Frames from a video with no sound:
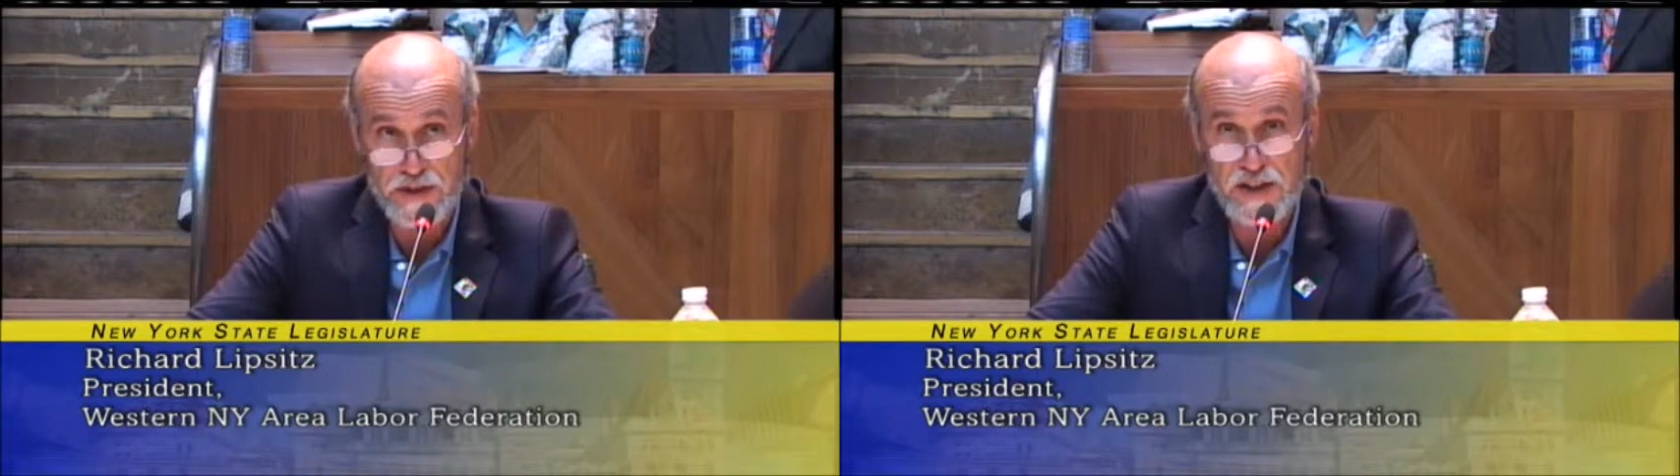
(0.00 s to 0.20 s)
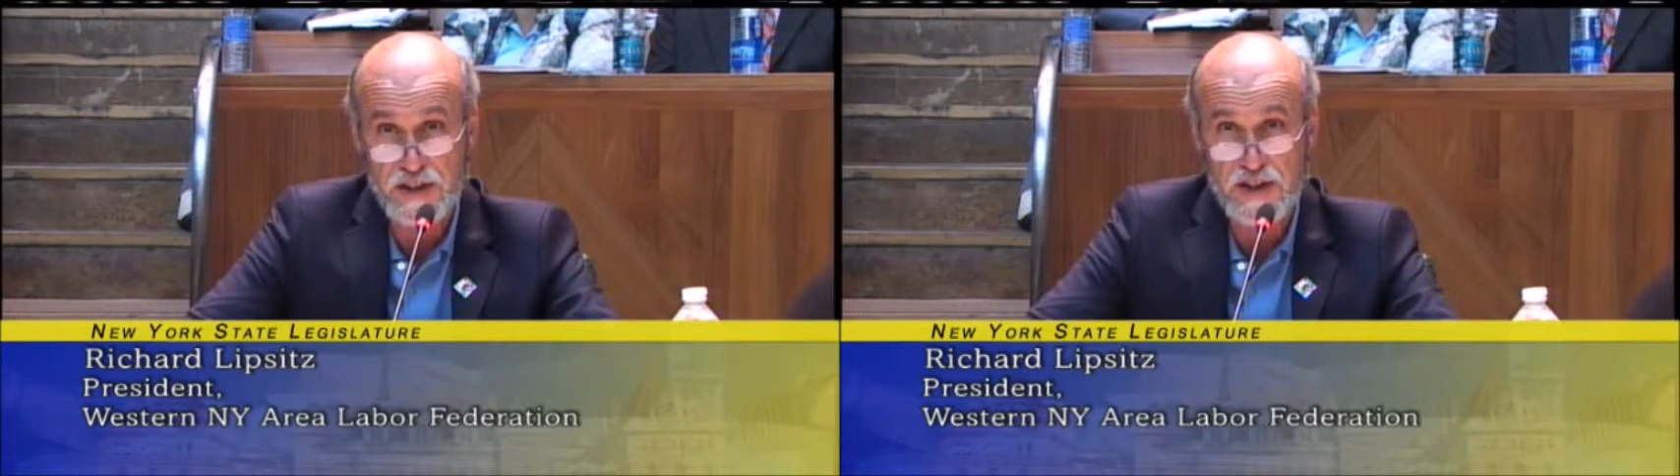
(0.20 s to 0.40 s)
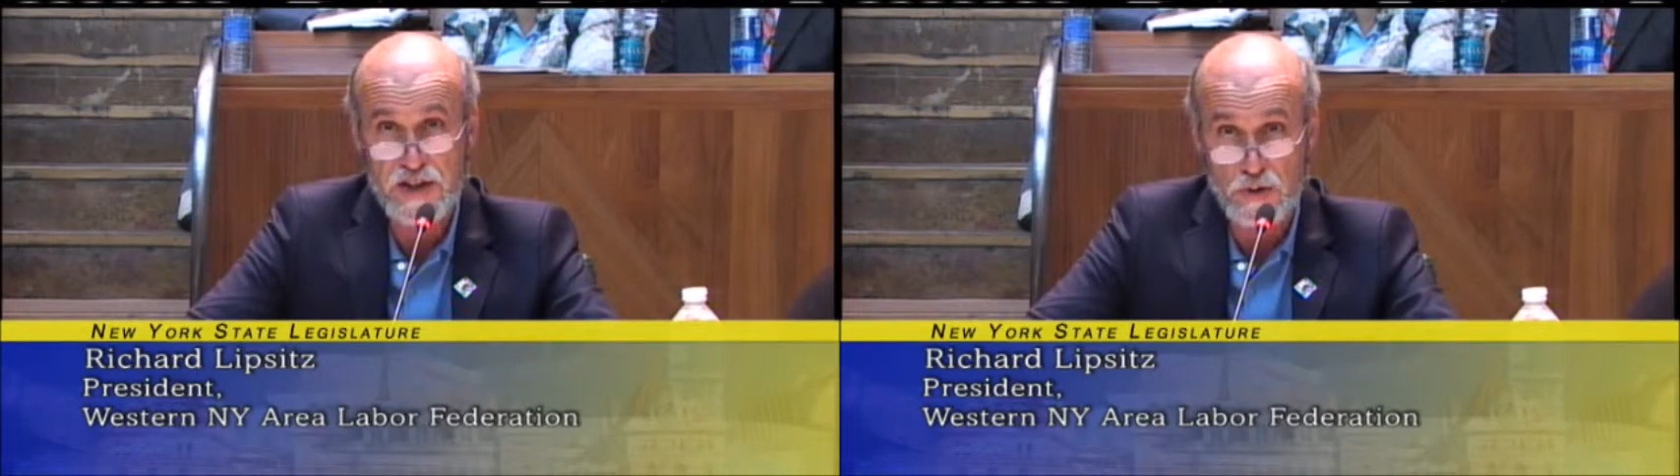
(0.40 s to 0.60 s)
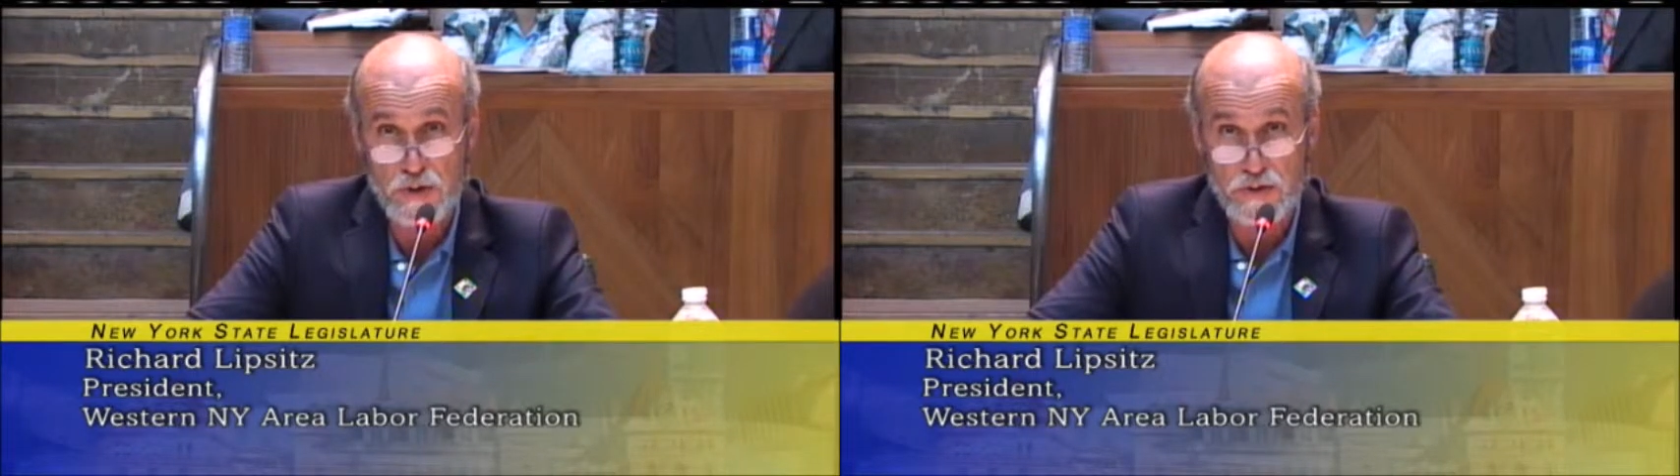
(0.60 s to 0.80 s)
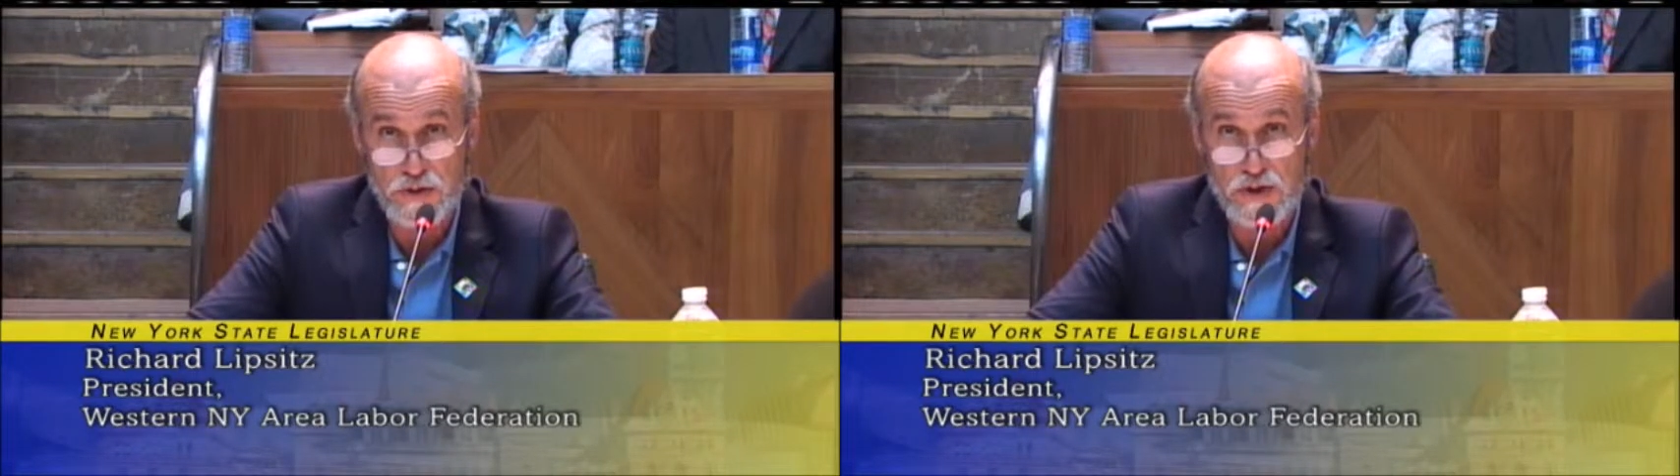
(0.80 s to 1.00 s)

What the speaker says: And this is a social